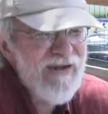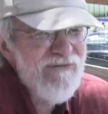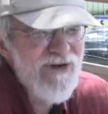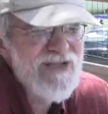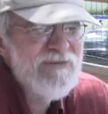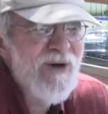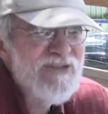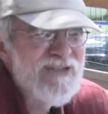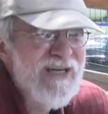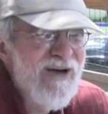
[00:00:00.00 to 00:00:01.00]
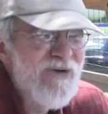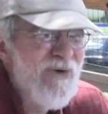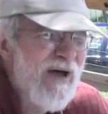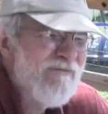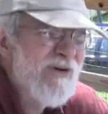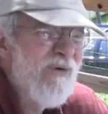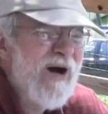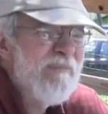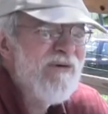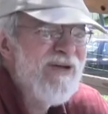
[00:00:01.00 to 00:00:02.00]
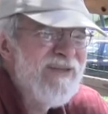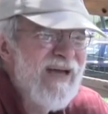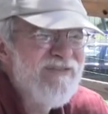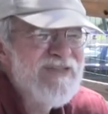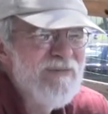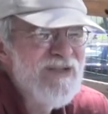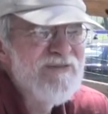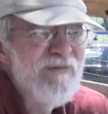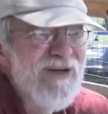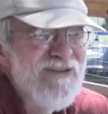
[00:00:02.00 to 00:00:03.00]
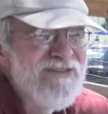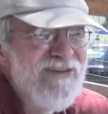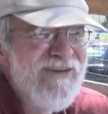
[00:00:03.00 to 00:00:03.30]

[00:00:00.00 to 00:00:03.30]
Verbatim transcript: on a very small scale, you have to cooperate to have some of these sprays.